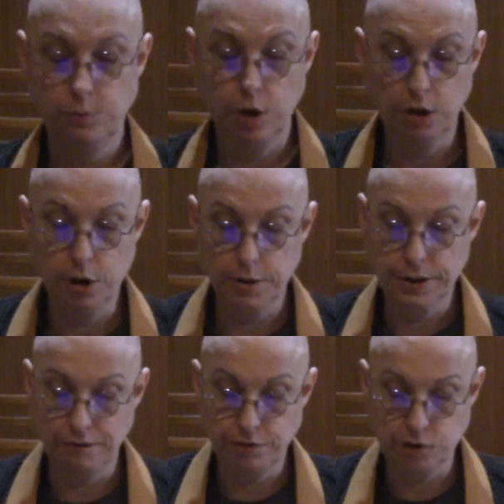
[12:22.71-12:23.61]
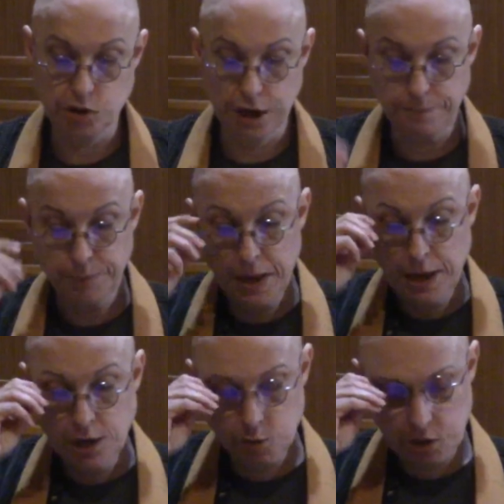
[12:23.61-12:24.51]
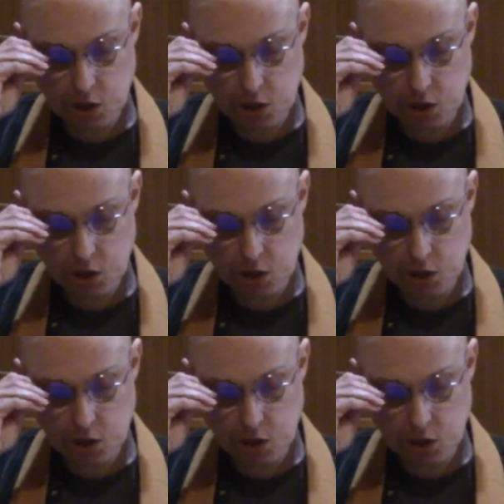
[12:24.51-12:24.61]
We all know what that feels like. So this